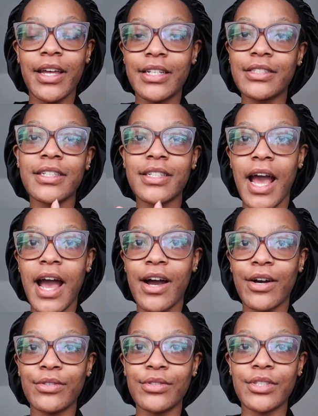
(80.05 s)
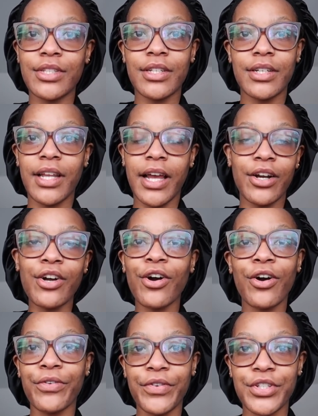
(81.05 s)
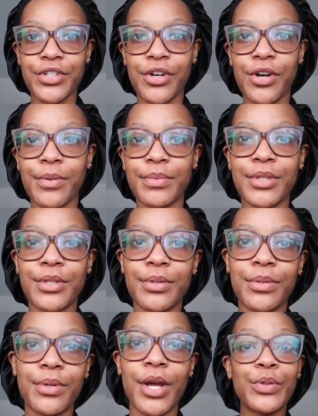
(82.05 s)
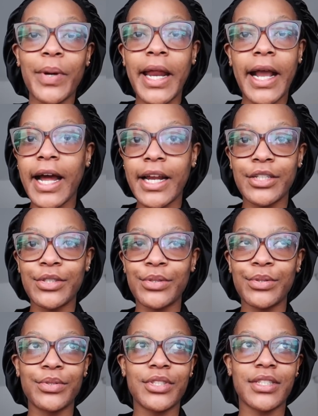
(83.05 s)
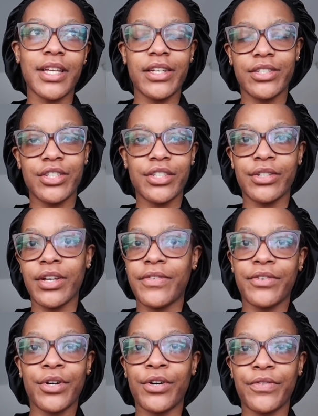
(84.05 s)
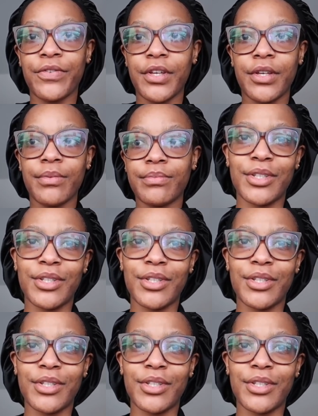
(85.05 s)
into town to like a coffee shop to do what I gotta do, just like chill, have a coffee,